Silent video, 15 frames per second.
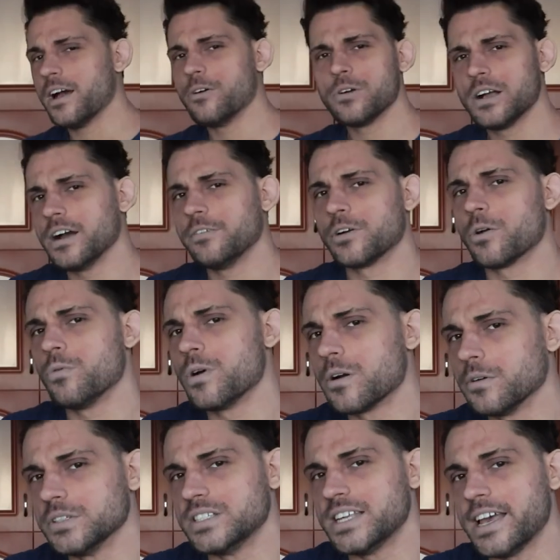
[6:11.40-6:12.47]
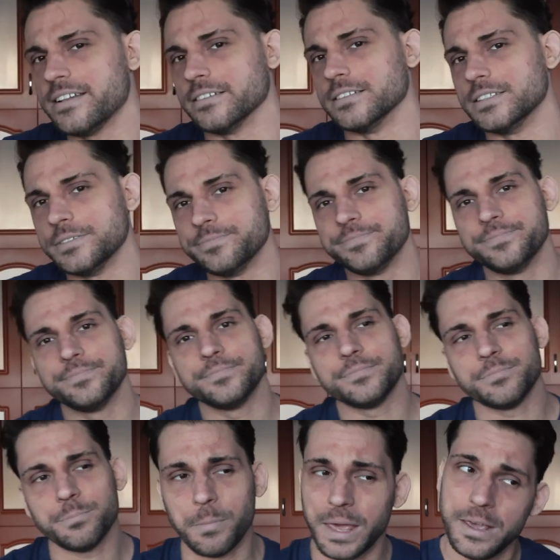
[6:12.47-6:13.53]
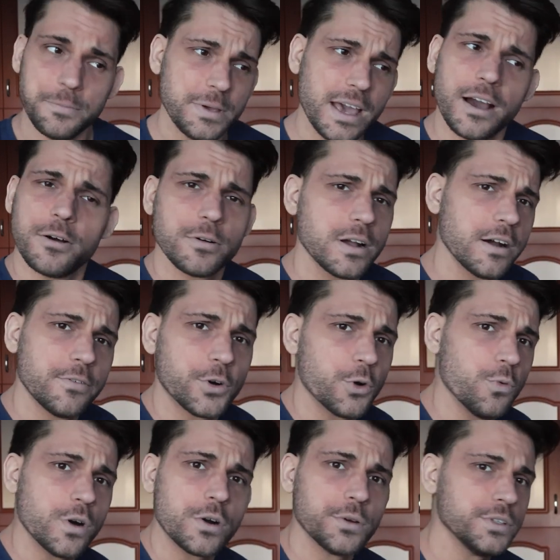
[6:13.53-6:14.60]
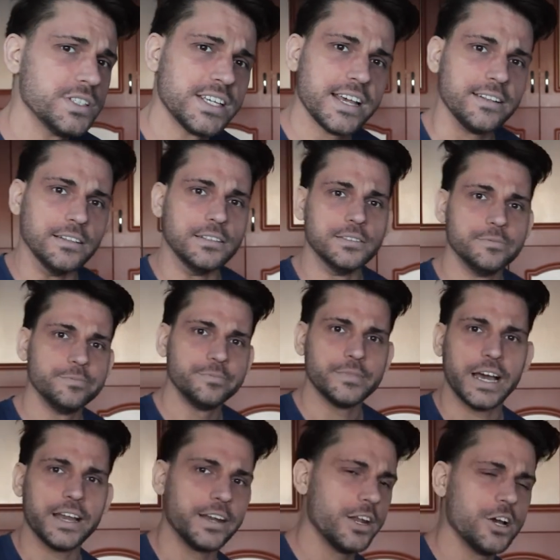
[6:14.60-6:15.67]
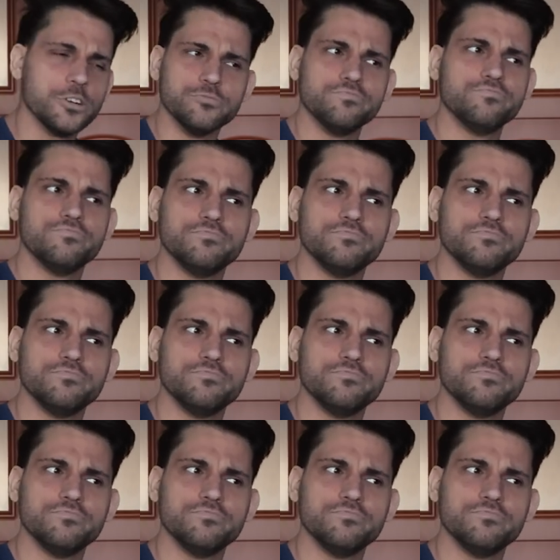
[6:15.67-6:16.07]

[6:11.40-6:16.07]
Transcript: I'll cover World's End. Maybe I'll cover World's End. I don't know.